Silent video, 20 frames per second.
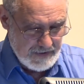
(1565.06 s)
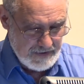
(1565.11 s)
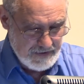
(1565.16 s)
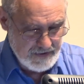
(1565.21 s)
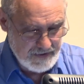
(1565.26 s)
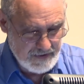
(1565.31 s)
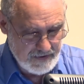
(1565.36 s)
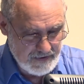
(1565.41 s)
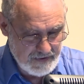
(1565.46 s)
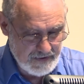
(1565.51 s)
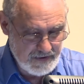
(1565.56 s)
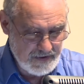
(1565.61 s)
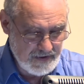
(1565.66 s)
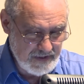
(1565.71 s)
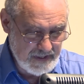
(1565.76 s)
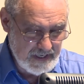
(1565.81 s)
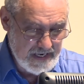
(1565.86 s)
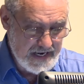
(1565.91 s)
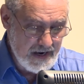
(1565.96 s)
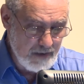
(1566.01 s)

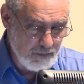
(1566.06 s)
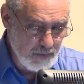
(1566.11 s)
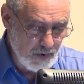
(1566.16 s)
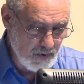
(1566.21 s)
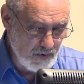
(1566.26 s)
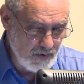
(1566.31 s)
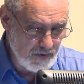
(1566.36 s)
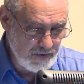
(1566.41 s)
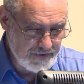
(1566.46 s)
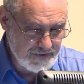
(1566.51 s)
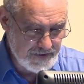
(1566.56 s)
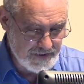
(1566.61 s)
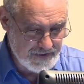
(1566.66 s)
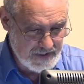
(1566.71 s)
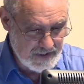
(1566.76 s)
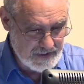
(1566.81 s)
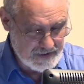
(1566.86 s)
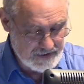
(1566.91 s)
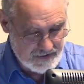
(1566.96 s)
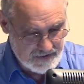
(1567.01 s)
the neighborhoods
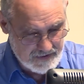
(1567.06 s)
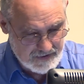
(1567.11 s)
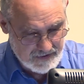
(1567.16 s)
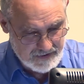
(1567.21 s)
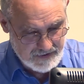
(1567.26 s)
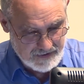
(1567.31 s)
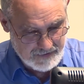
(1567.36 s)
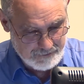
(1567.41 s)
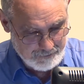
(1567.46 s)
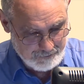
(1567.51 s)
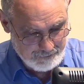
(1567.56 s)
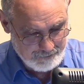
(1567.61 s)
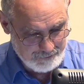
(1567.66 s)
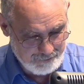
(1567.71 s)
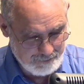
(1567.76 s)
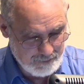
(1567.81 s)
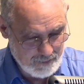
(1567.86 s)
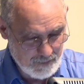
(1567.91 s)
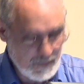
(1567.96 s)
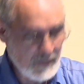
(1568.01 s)
that,
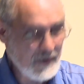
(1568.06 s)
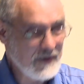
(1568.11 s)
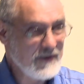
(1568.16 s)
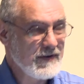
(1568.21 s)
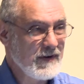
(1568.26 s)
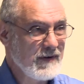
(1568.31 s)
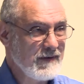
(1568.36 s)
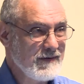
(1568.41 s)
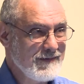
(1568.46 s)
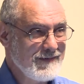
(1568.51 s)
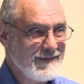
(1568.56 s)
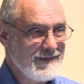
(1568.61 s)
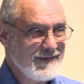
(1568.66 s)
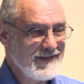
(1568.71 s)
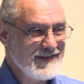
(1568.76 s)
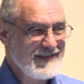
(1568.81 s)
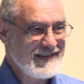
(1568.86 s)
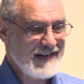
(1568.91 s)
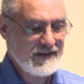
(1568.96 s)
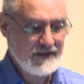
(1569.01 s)

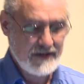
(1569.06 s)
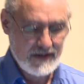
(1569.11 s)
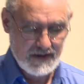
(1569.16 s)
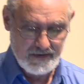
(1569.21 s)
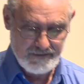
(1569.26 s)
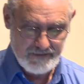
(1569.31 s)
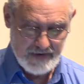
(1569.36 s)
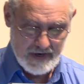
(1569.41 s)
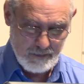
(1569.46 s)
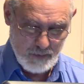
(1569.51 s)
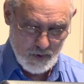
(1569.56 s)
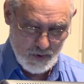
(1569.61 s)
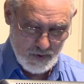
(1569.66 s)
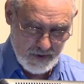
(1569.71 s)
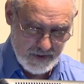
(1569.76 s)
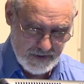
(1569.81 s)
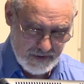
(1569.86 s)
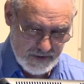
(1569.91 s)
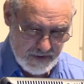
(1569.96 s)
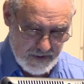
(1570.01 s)
sensitive
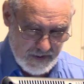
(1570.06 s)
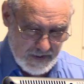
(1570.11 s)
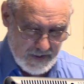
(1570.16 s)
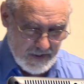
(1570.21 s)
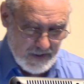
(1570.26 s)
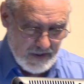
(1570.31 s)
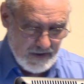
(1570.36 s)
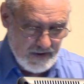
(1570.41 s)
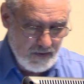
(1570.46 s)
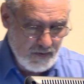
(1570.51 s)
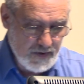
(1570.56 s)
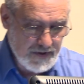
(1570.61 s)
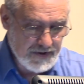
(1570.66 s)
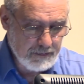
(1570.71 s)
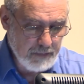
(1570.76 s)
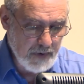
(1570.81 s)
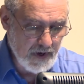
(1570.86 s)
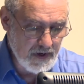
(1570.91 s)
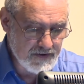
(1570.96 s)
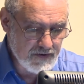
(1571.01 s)
neighborhoods, the
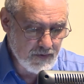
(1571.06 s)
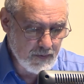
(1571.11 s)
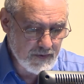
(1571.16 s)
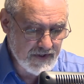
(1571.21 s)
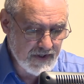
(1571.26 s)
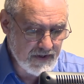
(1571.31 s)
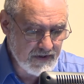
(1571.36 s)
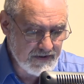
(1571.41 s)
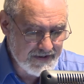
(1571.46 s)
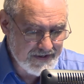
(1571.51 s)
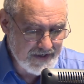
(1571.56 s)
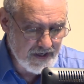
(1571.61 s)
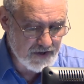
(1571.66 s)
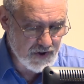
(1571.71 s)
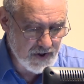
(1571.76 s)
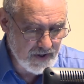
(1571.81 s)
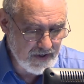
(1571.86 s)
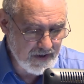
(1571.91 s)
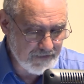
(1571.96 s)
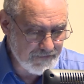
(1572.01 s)
response was
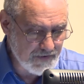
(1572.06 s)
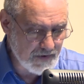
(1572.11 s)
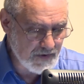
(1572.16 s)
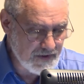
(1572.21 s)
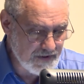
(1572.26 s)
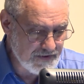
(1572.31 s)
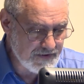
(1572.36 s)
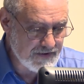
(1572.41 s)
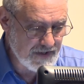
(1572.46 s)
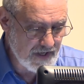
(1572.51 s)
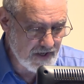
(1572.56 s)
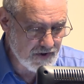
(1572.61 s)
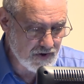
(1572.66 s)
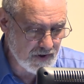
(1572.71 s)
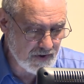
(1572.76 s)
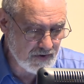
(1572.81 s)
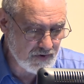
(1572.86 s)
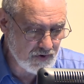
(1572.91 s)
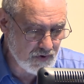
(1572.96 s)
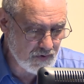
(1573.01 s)
concession after
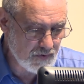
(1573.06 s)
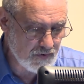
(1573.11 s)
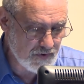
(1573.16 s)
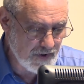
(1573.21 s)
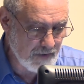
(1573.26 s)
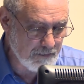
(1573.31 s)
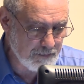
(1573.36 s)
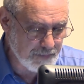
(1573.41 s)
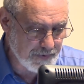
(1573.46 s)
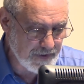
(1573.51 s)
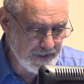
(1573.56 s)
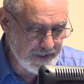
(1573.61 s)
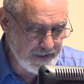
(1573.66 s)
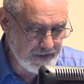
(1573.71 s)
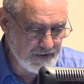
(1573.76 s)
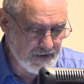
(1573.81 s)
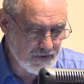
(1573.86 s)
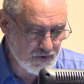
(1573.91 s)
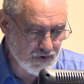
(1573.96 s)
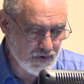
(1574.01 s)
concession. Jews
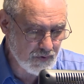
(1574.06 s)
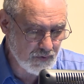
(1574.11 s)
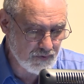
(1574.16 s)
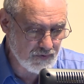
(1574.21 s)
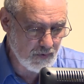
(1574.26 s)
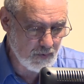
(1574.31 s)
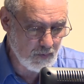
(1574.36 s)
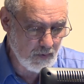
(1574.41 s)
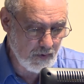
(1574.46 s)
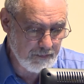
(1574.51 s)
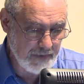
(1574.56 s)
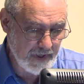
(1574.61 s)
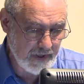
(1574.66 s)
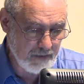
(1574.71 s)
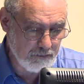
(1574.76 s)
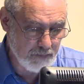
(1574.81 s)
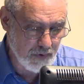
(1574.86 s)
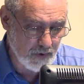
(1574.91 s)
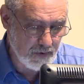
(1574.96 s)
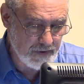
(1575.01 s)
complained their children were
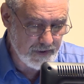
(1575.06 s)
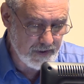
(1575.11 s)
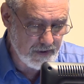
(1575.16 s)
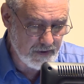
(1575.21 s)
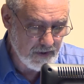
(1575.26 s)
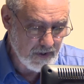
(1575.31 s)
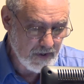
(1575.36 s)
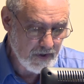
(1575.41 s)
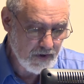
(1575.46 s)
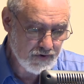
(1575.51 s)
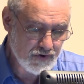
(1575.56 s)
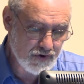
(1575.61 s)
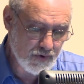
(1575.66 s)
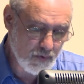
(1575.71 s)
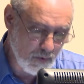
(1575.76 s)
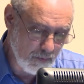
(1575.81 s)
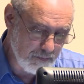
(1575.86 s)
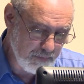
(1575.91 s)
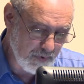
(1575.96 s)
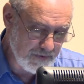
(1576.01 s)
being bullied.
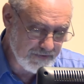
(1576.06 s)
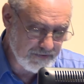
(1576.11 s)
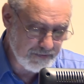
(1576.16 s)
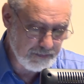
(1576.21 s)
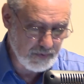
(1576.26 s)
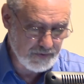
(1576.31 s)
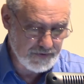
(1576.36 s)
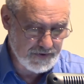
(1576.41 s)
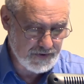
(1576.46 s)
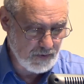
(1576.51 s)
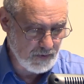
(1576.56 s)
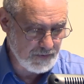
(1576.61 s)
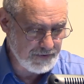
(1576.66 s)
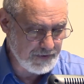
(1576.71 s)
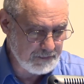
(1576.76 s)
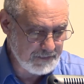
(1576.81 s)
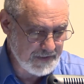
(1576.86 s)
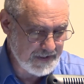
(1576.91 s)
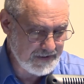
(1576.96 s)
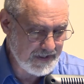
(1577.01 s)
School principals told
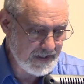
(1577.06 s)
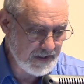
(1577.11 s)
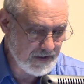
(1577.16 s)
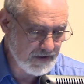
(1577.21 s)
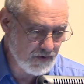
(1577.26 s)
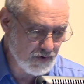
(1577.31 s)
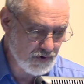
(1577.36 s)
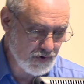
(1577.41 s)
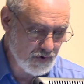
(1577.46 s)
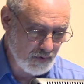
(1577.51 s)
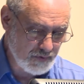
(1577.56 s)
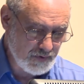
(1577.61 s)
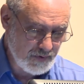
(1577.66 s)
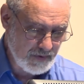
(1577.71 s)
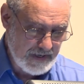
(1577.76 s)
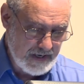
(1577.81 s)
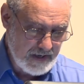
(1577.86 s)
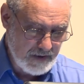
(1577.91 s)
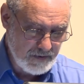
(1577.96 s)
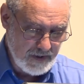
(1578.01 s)
them to take their
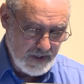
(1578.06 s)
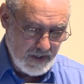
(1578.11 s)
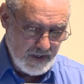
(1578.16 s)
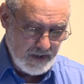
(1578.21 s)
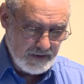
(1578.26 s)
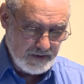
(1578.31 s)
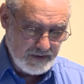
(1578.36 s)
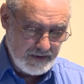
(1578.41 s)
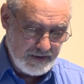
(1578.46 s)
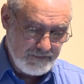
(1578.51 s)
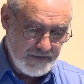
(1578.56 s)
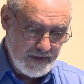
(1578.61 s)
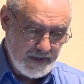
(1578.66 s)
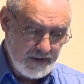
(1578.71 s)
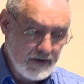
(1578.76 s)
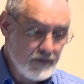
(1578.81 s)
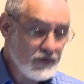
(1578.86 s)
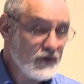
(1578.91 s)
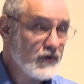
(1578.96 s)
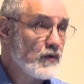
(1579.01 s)
children out,
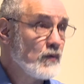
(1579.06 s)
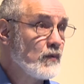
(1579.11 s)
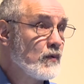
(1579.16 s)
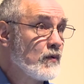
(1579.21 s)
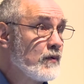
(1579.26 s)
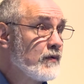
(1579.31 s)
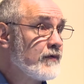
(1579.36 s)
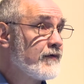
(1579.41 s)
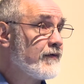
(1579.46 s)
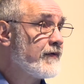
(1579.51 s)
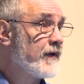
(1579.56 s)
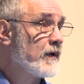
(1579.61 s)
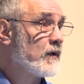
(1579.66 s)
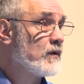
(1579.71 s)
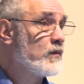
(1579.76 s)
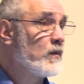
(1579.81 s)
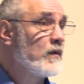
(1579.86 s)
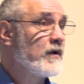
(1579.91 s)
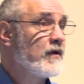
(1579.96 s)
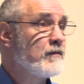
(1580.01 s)
leaving their schools
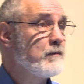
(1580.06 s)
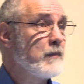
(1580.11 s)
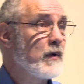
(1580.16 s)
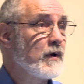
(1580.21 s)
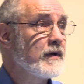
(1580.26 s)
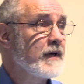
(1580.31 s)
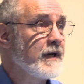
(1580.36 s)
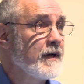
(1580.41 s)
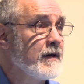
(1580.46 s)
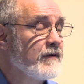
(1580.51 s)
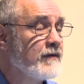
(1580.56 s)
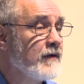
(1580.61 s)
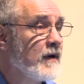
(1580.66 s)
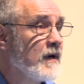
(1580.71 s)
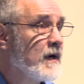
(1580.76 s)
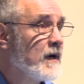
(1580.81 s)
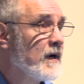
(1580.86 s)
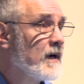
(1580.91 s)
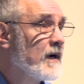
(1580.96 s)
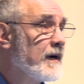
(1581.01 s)
filled with bullies.
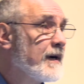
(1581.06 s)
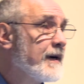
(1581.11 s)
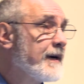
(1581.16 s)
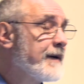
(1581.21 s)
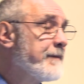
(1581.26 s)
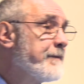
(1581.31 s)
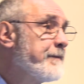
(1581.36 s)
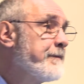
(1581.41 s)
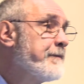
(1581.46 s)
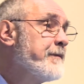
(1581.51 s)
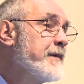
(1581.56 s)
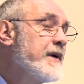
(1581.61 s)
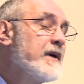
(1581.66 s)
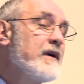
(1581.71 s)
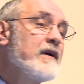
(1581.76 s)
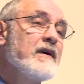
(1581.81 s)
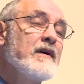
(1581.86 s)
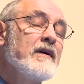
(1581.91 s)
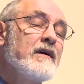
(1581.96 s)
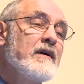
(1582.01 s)

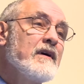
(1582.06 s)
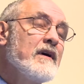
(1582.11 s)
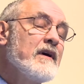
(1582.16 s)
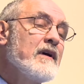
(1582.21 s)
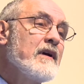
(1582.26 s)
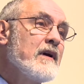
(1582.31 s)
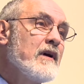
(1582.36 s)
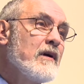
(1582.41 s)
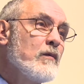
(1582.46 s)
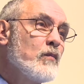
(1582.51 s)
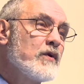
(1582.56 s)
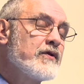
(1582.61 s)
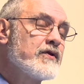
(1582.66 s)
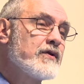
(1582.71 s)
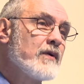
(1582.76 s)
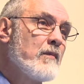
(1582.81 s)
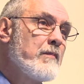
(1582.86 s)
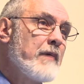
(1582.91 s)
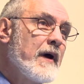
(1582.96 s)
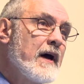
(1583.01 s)
It was
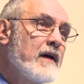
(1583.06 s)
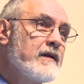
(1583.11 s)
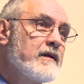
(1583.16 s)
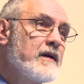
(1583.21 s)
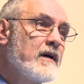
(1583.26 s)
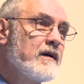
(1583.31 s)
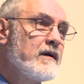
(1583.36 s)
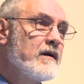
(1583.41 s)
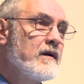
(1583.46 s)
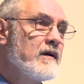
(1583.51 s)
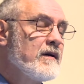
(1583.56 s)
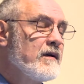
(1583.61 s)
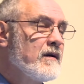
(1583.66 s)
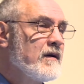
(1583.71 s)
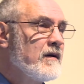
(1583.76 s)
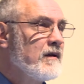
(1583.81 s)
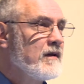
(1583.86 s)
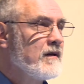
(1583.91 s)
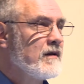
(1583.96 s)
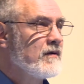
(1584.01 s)
so bad that
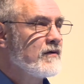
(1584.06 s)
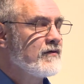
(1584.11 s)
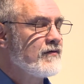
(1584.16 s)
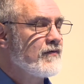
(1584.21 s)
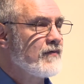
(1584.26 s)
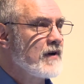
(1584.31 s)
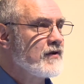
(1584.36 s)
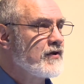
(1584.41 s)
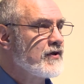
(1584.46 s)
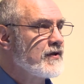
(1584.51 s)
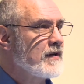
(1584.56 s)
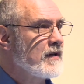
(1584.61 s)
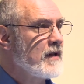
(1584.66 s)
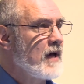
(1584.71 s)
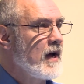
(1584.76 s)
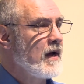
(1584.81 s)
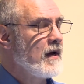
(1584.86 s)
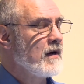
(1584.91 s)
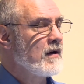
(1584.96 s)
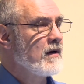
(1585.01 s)
there's French
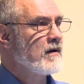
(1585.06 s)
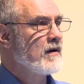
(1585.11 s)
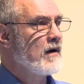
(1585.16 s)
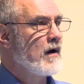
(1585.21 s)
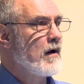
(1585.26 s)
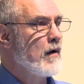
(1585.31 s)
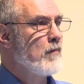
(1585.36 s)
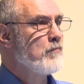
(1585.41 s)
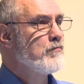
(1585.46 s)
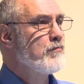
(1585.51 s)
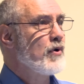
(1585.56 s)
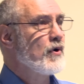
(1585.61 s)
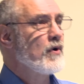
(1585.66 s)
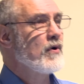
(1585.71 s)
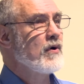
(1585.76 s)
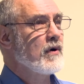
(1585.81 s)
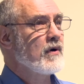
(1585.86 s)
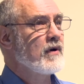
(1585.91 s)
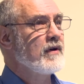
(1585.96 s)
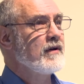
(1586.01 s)
slang. A
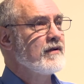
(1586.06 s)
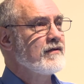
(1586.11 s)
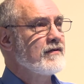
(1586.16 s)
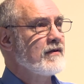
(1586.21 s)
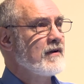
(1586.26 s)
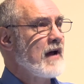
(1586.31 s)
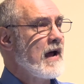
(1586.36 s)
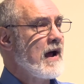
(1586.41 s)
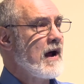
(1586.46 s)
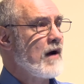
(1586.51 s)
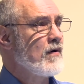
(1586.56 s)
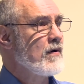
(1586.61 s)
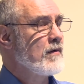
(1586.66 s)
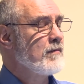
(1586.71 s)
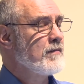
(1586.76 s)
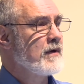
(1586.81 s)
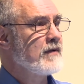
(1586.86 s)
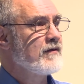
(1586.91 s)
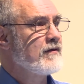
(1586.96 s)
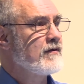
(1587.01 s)
beurre is an
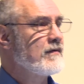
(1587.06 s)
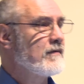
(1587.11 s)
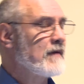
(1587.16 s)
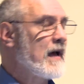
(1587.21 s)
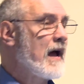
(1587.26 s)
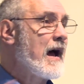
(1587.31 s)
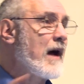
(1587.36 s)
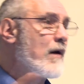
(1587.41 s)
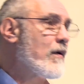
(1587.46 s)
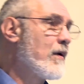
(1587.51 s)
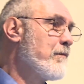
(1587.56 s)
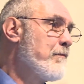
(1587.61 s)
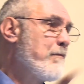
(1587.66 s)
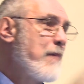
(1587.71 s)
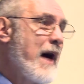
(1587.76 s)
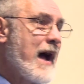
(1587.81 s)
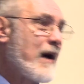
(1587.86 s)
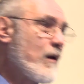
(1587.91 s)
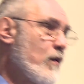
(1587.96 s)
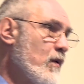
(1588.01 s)
Arab, it's Arab
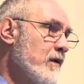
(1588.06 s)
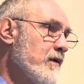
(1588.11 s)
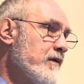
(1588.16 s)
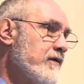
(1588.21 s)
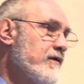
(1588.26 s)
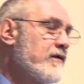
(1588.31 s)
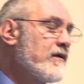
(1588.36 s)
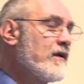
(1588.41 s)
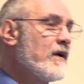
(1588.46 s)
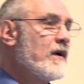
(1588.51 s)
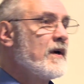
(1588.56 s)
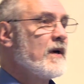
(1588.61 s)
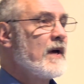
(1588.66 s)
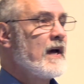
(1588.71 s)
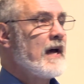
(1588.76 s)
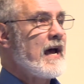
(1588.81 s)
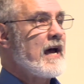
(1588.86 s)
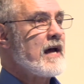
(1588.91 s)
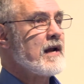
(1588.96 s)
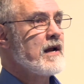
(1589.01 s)
backwards.
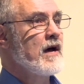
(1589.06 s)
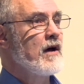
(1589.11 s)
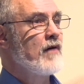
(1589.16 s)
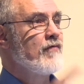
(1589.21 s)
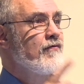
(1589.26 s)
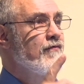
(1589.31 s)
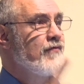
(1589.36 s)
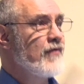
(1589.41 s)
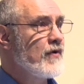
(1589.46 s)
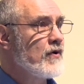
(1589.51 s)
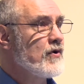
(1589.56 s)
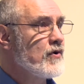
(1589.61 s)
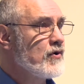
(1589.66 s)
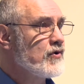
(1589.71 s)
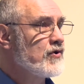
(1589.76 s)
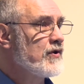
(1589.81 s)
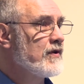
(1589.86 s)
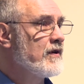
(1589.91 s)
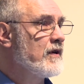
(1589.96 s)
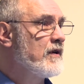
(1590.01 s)
And a
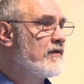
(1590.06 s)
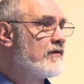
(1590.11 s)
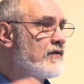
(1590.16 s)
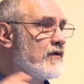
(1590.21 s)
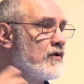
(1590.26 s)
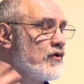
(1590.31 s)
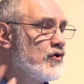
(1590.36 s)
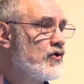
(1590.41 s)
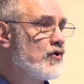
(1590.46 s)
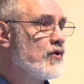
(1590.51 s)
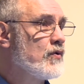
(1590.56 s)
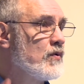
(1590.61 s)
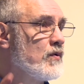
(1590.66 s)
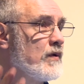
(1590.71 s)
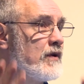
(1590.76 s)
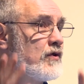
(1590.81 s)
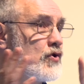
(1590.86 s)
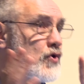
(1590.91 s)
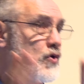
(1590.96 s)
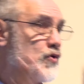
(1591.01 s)
feuge is a Jew,
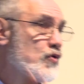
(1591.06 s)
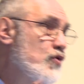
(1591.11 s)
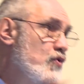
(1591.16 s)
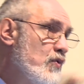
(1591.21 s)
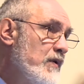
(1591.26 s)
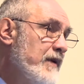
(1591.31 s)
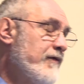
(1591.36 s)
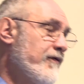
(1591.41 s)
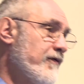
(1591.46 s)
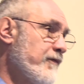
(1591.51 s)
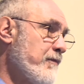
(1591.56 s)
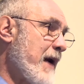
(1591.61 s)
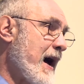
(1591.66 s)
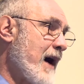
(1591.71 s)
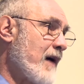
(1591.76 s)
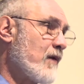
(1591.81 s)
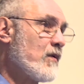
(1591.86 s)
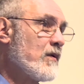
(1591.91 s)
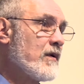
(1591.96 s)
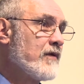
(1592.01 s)
it's juif
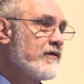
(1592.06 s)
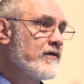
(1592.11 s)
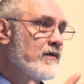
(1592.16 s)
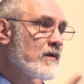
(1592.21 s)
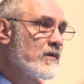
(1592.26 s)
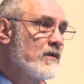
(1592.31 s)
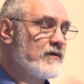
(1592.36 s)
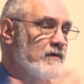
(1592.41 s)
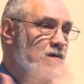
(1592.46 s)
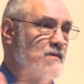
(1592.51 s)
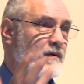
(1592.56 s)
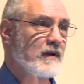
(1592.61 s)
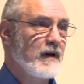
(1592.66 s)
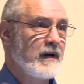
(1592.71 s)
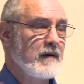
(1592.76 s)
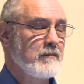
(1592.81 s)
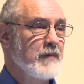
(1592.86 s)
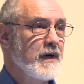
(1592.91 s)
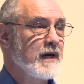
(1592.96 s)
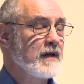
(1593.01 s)
backwards, so it's sort of
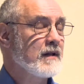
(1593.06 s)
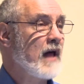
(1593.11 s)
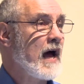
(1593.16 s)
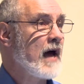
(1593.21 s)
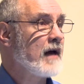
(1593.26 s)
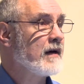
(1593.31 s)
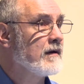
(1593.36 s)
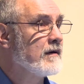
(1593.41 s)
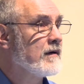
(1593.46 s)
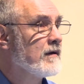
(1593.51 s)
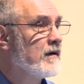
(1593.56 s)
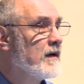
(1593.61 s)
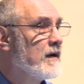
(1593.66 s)
like Pig Latin.